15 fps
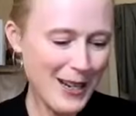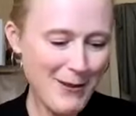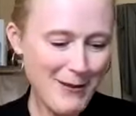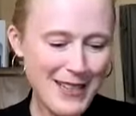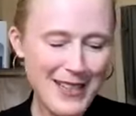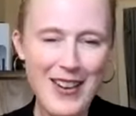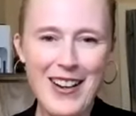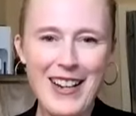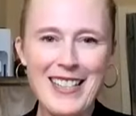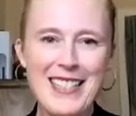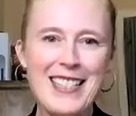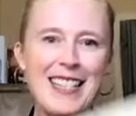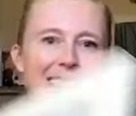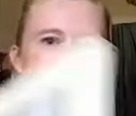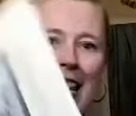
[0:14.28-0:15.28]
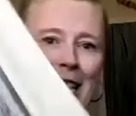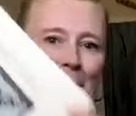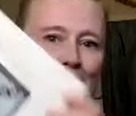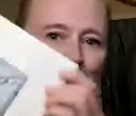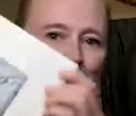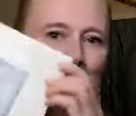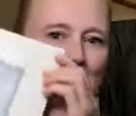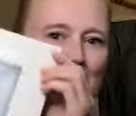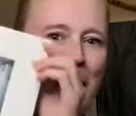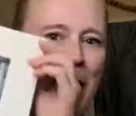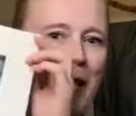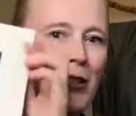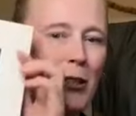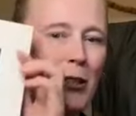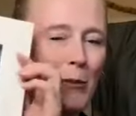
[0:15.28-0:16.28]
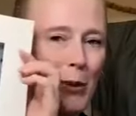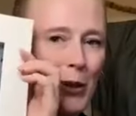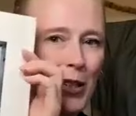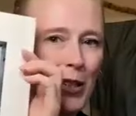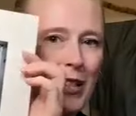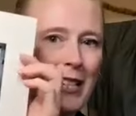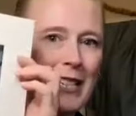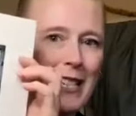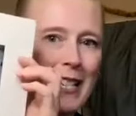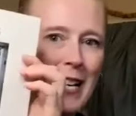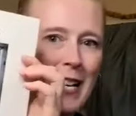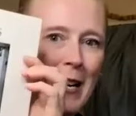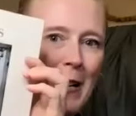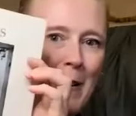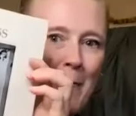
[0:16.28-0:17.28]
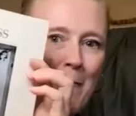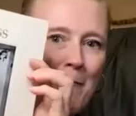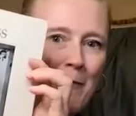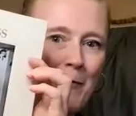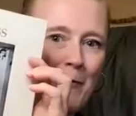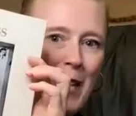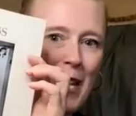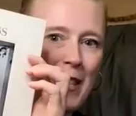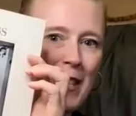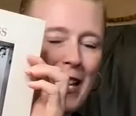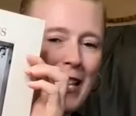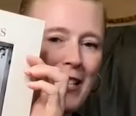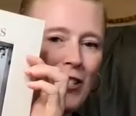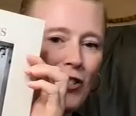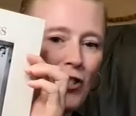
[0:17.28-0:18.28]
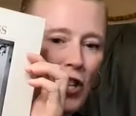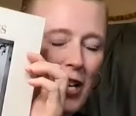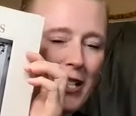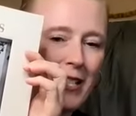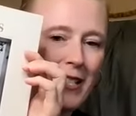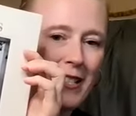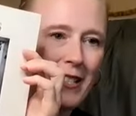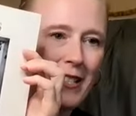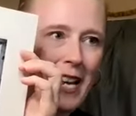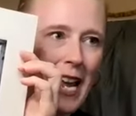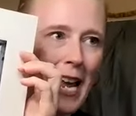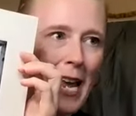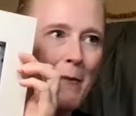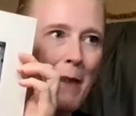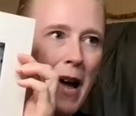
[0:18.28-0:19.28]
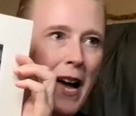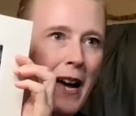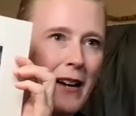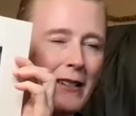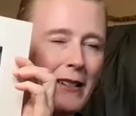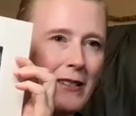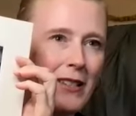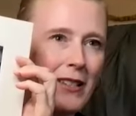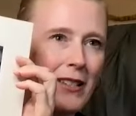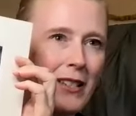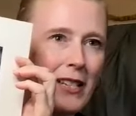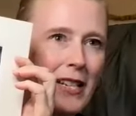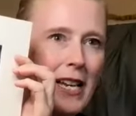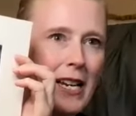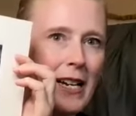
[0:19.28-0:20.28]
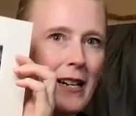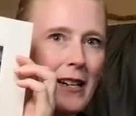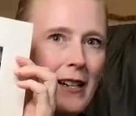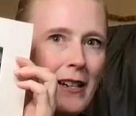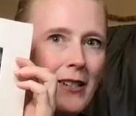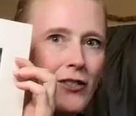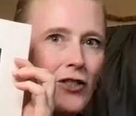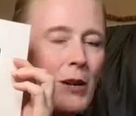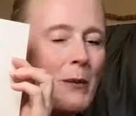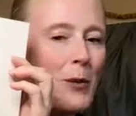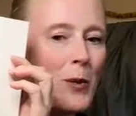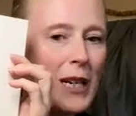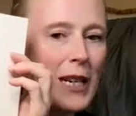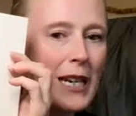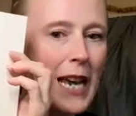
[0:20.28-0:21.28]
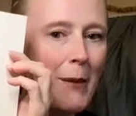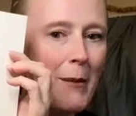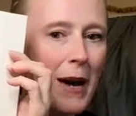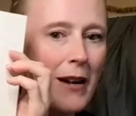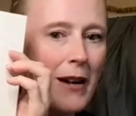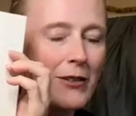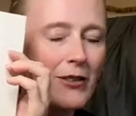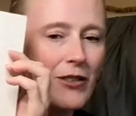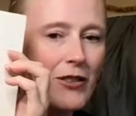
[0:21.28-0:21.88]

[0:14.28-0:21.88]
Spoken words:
going to be talking today a little bit about your book that just came out. Tell me when it came out.